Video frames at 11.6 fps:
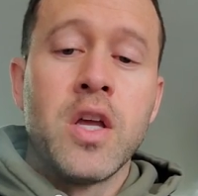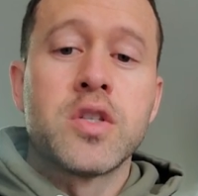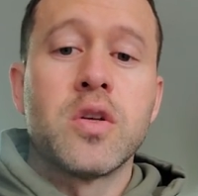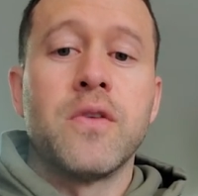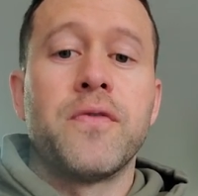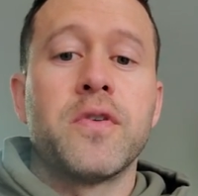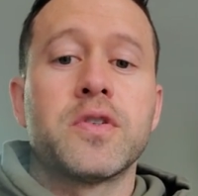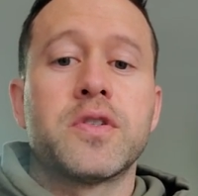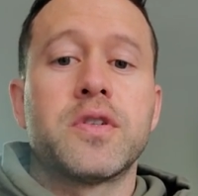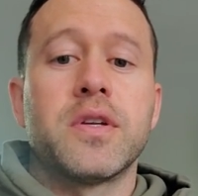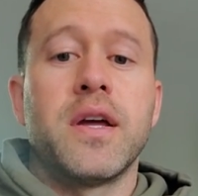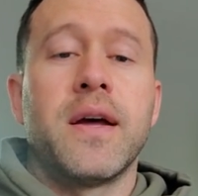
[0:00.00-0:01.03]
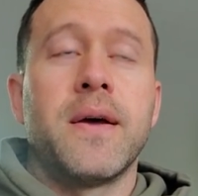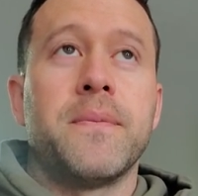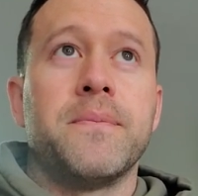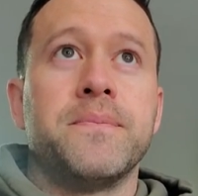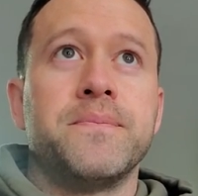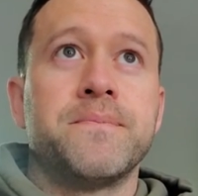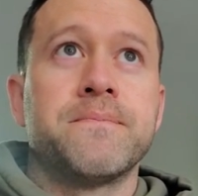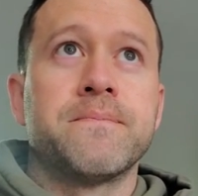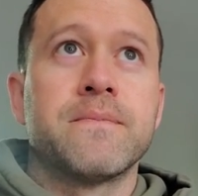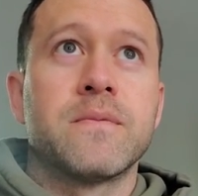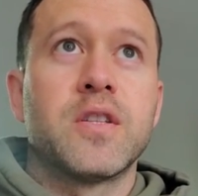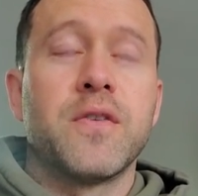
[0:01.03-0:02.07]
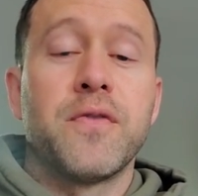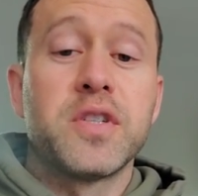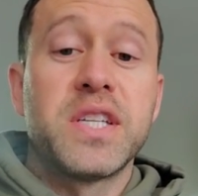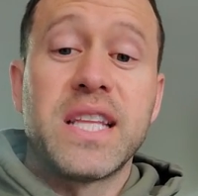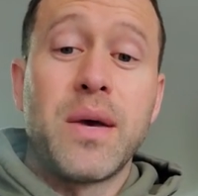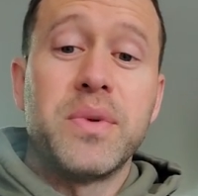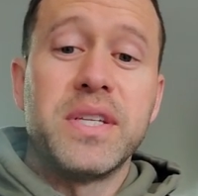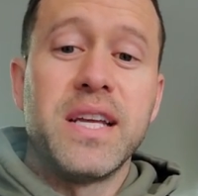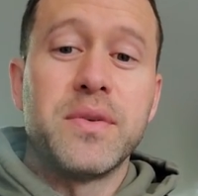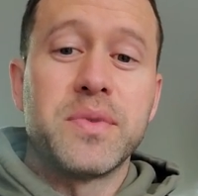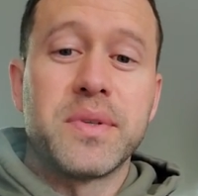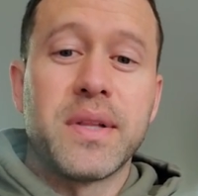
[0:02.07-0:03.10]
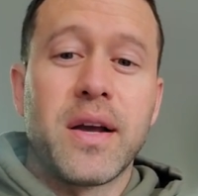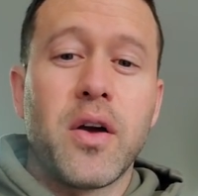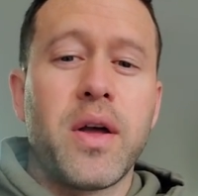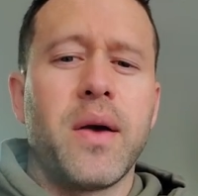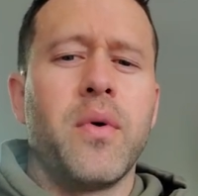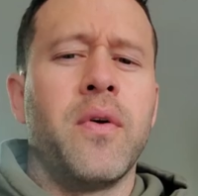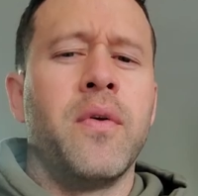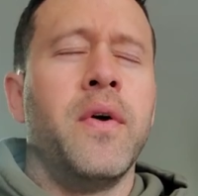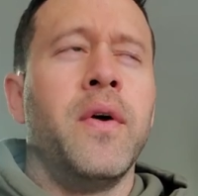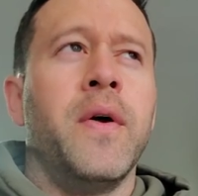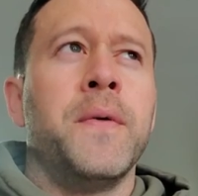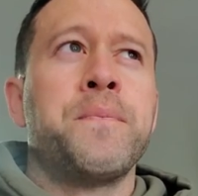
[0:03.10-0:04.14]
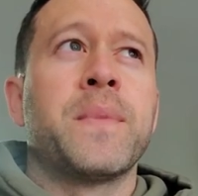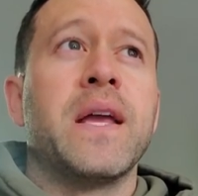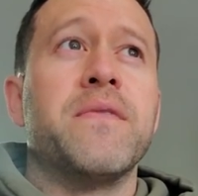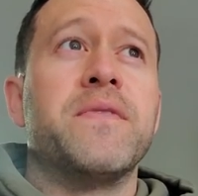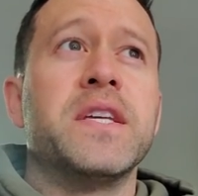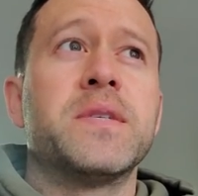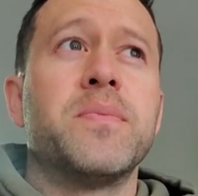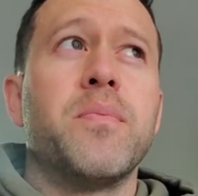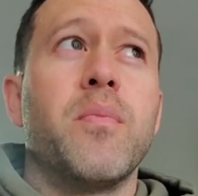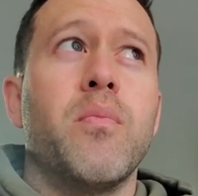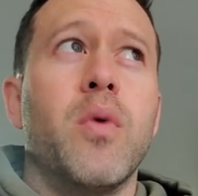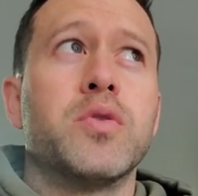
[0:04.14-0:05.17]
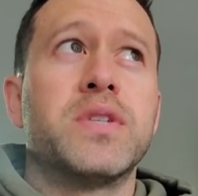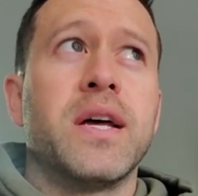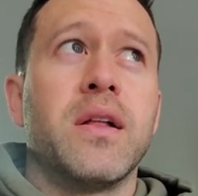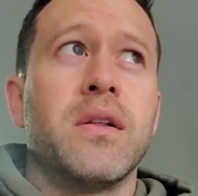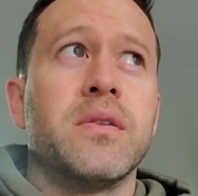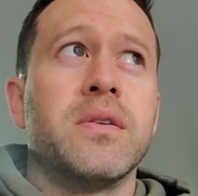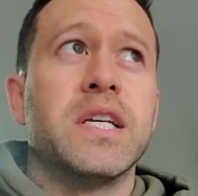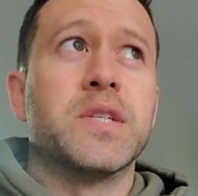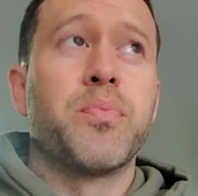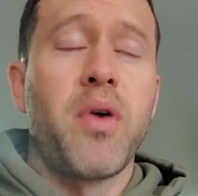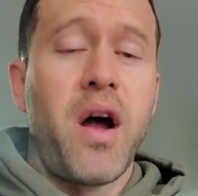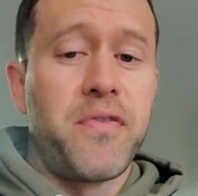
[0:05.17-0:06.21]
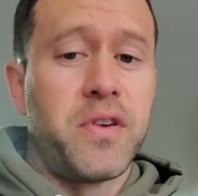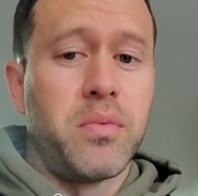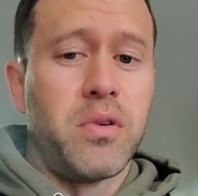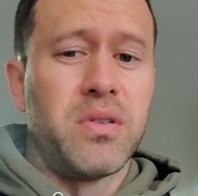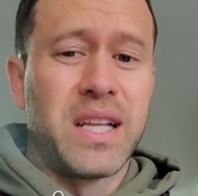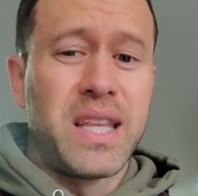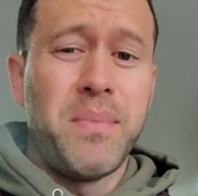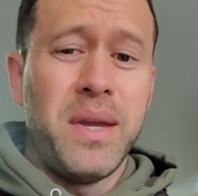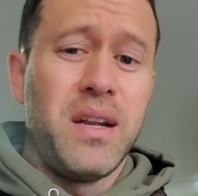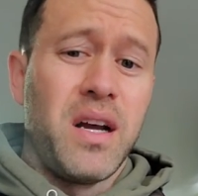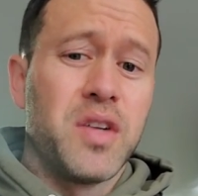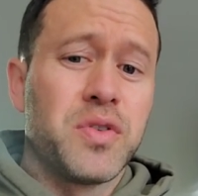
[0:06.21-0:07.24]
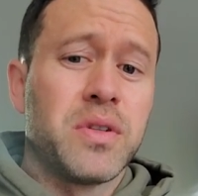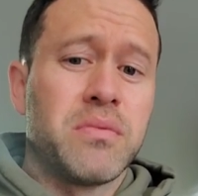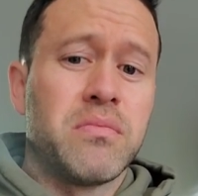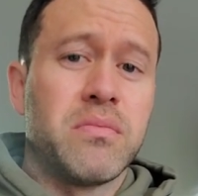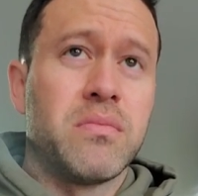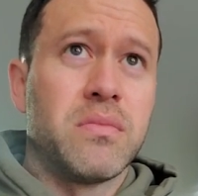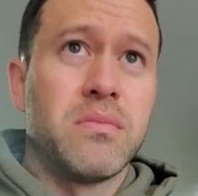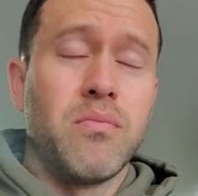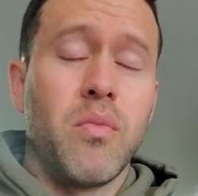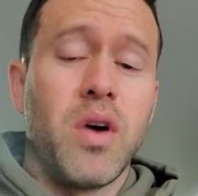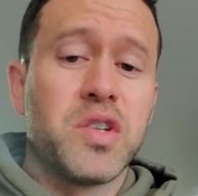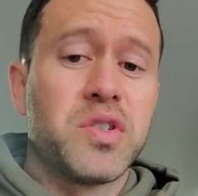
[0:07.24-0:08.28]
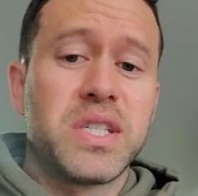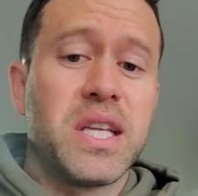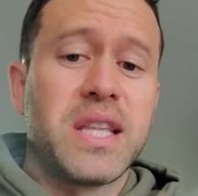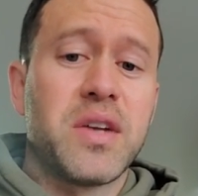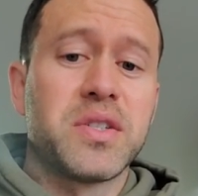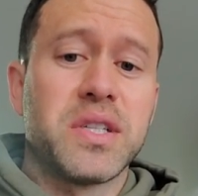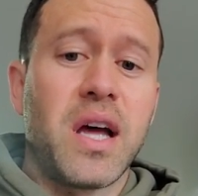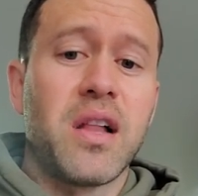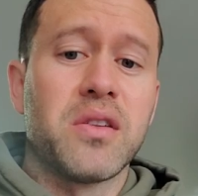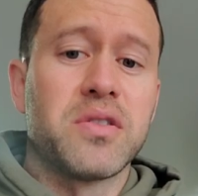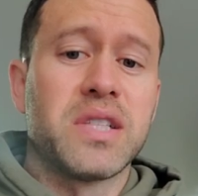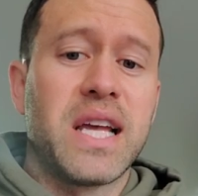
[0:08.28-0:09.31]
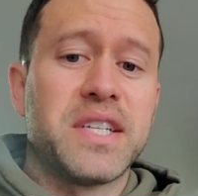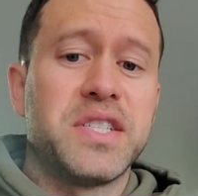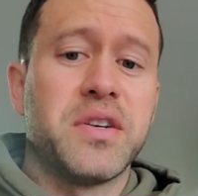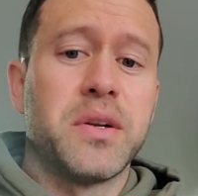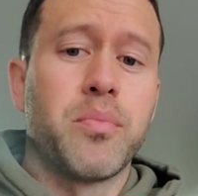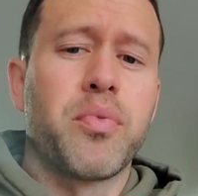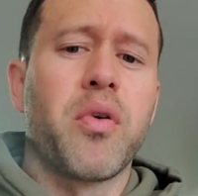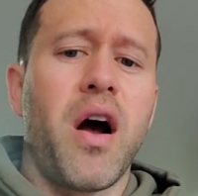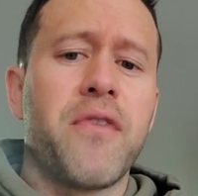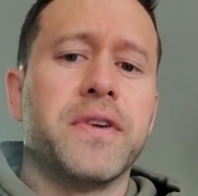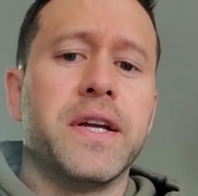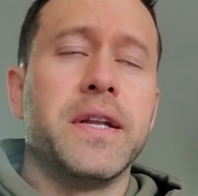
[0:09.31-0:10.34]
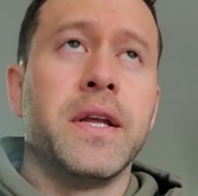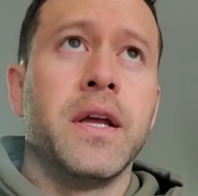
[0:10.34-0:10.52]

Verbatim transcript: So the first, um, the first thing that we did was we were like, okay, well, if this motel is profitable, like they made a hundred $110,000 last year in profit.